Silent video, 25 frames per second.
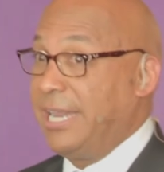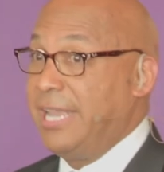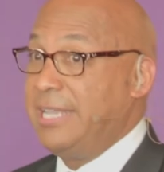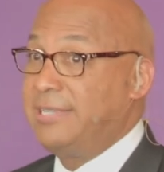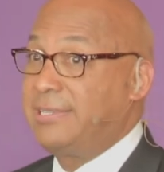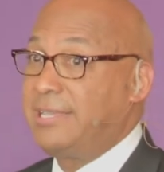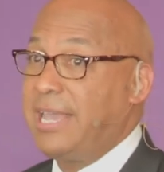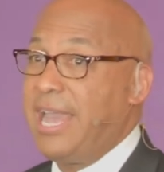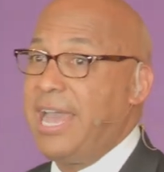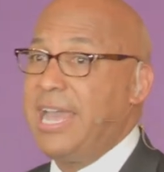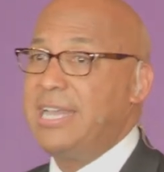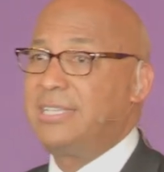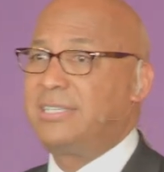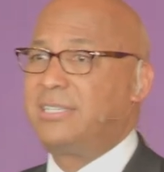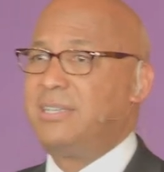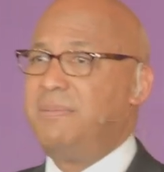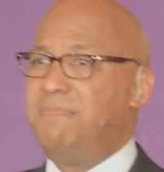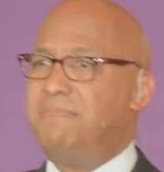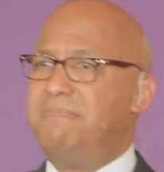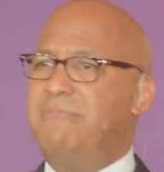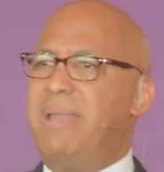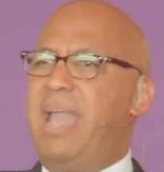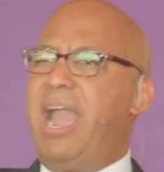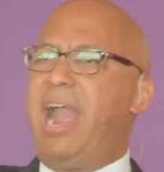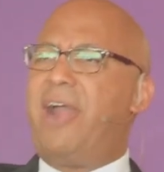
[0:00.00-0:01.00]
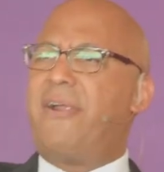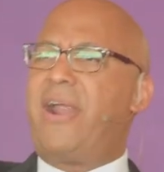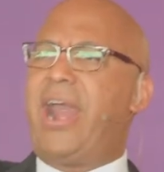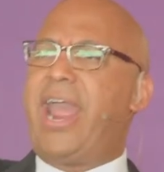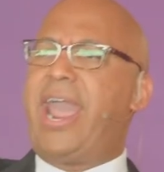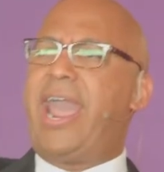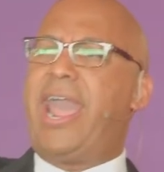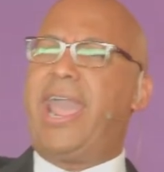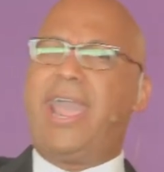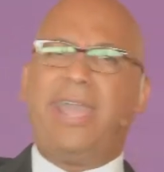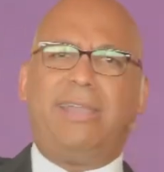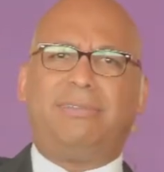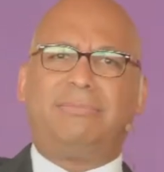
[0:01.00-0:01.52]
says,
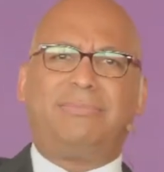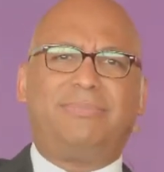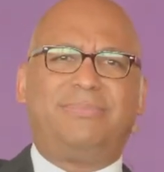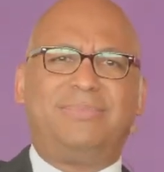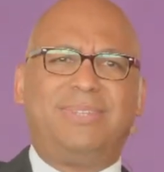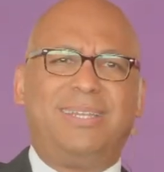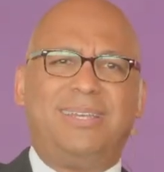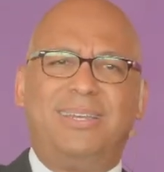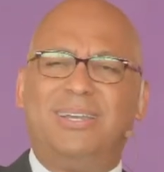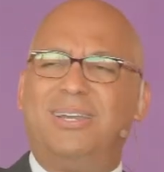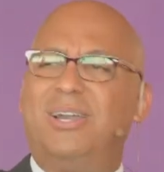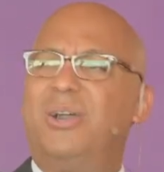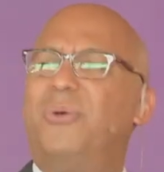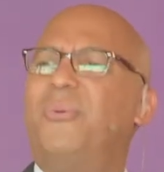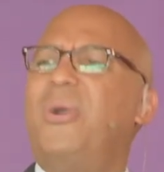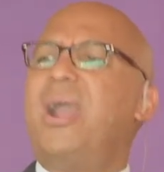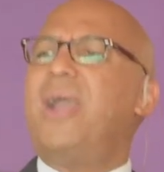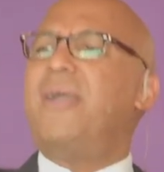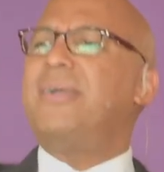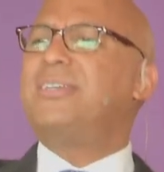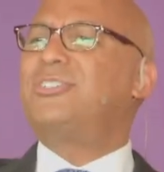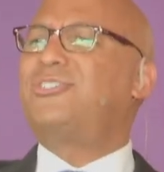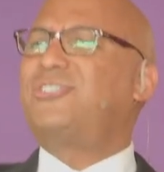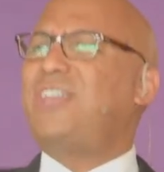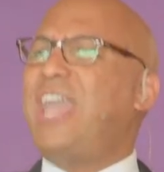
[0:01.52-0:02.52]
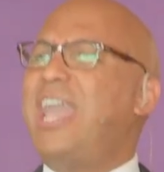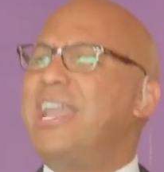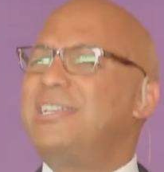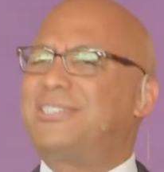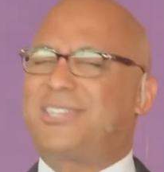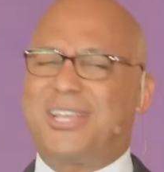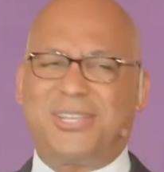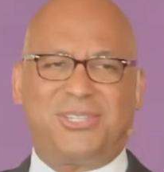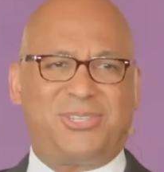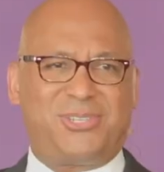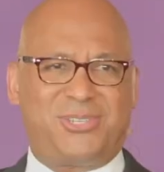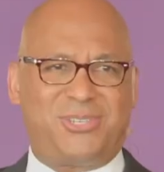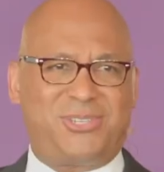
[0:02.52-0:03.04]
Mary, where is
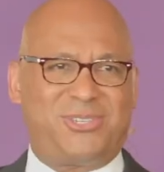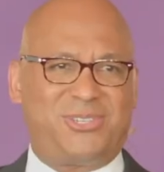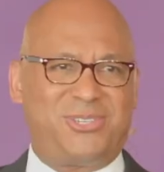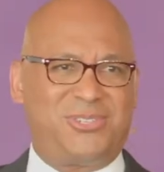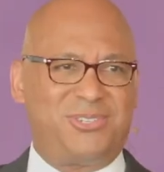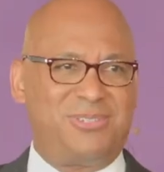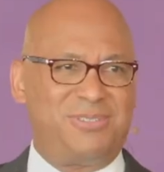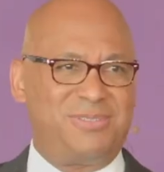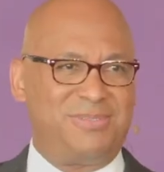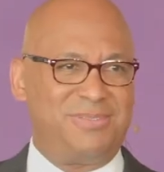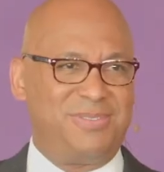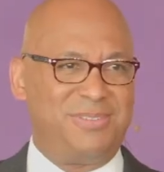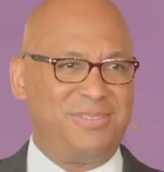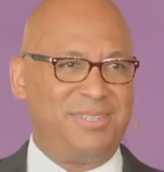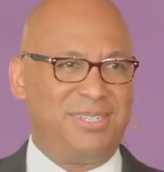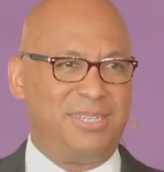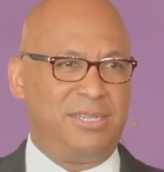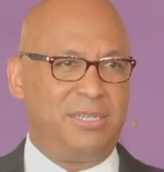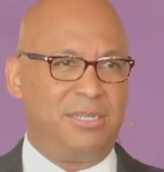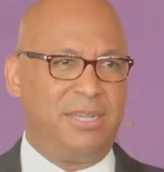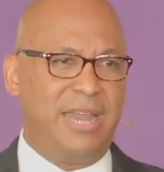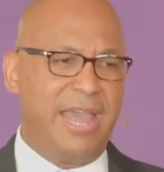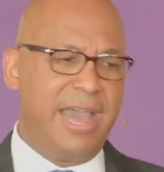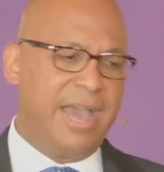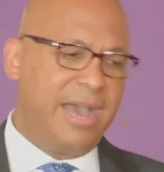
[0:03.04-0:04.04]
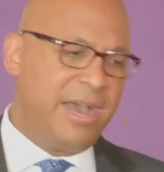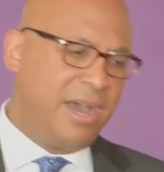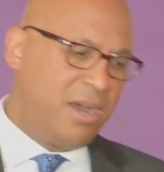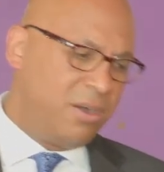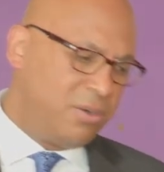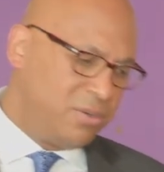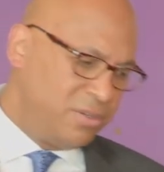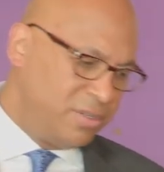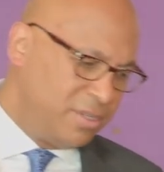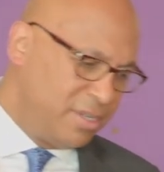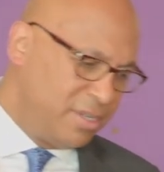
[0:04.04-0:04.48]
Jesus? Now,